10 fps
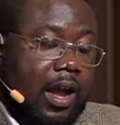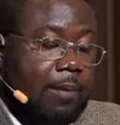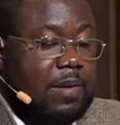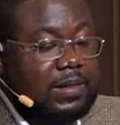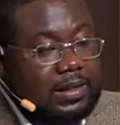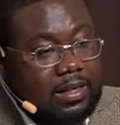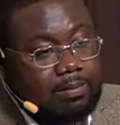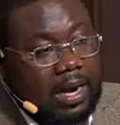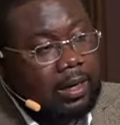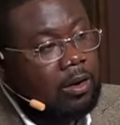and be
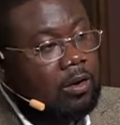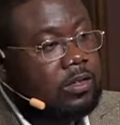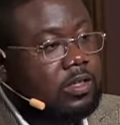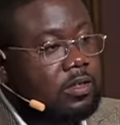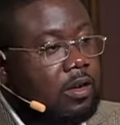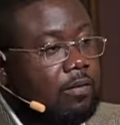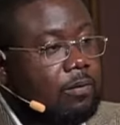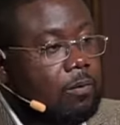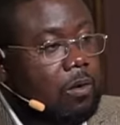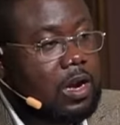seen by the audience of
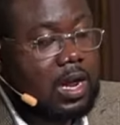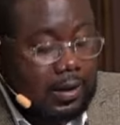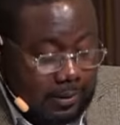one.